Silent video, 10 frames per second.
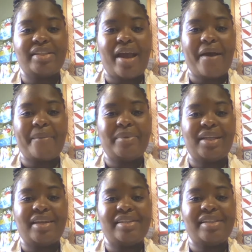Child
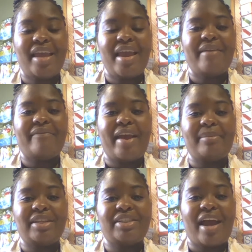Plus
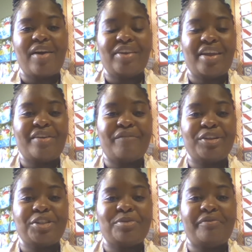Family Child Care
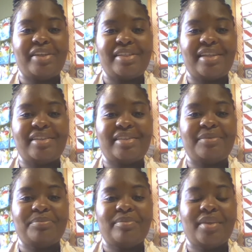Virtual Visits.
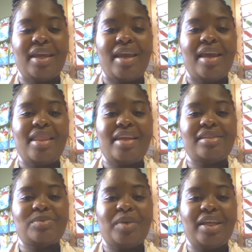
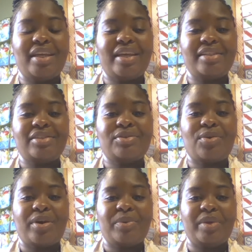This week is
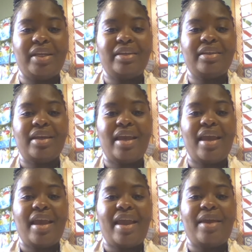Toy Week
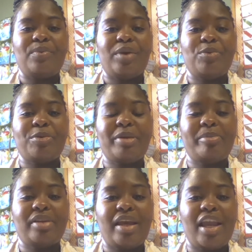and we will be
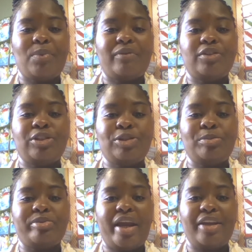playing with two
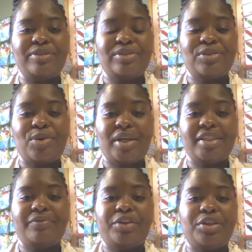brand new
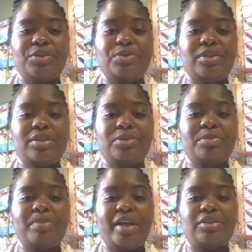toys for you to
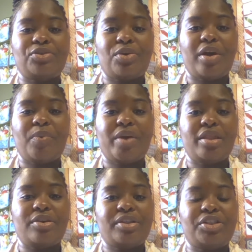enjoy with
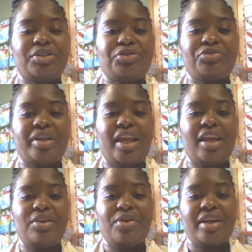your children
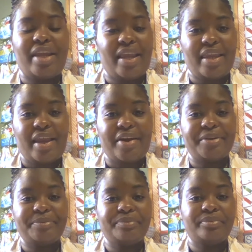in your
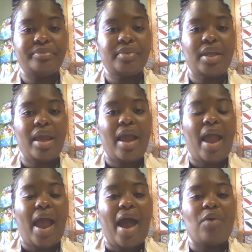daycare.
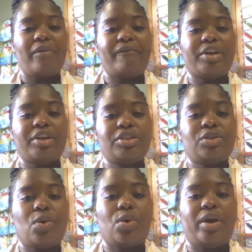Our first
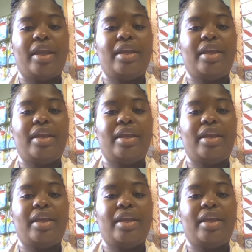toy